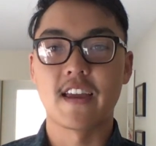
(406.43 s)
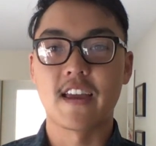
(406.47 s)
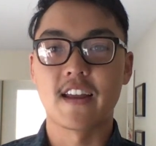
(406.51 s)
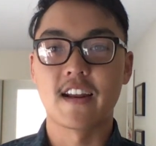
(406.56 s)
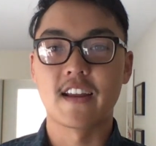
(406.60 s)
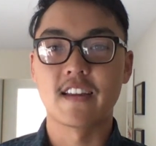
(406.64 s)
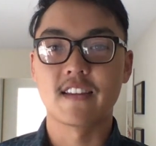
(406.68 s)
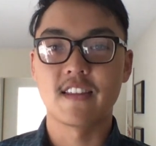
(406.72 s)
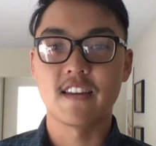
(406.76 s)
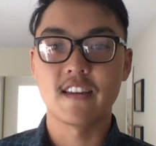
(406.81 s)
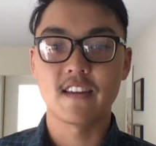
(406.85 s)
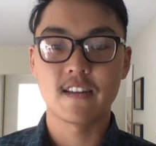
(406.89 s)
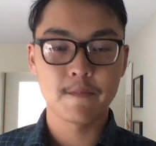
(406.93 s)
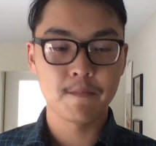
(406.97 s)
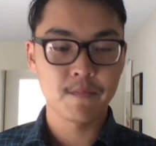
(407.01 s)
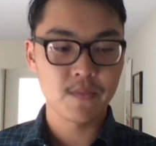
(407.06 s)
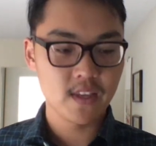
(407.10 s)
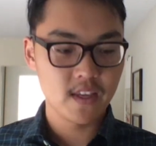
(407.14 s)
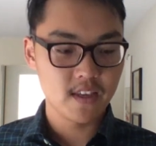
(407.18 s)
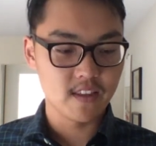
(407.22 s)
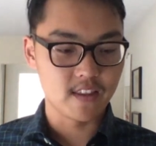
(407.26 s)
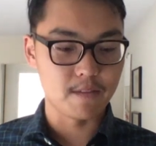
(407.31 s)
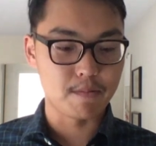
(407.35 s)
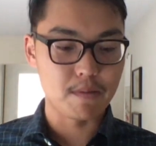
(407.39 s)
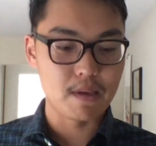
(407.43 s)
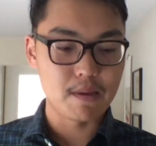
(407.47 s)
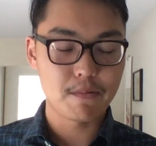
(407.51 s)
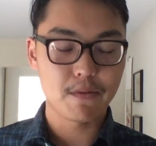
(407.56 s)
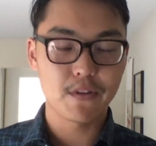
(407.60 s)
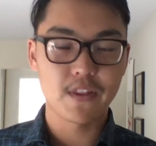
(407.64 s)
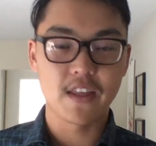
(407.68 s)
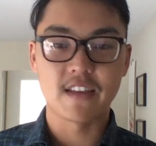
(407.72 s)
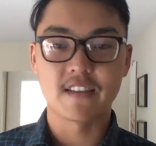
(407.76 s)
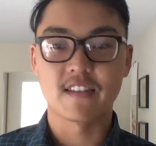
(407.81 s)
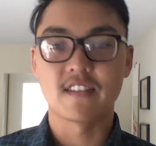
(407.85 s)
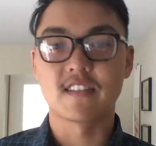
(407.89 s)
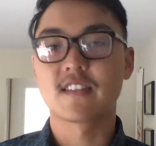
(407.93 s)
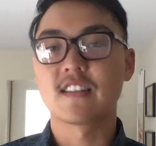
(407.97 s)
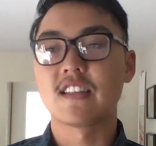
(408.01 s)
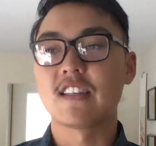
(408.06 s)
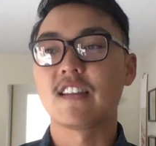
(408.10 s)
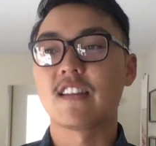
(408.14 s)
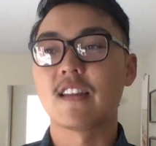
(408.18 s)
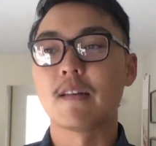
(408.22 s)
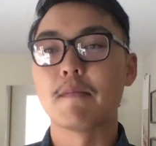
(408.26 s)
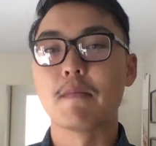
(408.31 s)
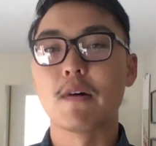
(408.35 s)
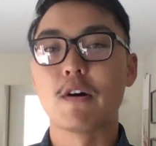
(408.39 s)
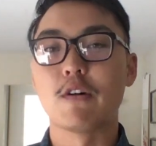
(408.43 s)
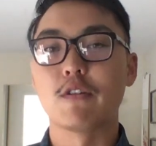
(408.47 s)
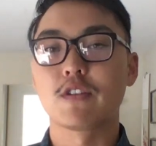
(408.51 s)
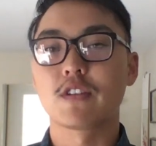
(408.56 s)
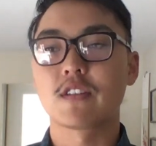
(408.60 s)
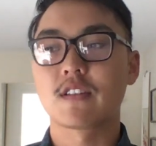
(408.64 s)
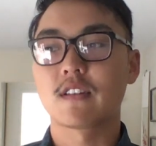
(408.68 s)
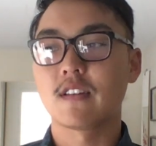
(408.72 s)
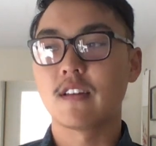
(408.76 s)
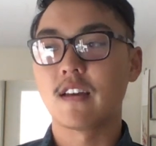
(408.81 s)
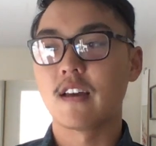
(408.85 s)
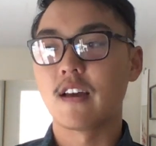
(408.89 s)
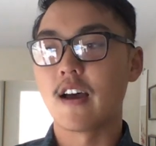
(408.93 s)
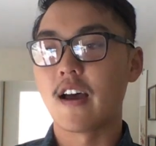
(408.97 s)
And I think the people that succeed the most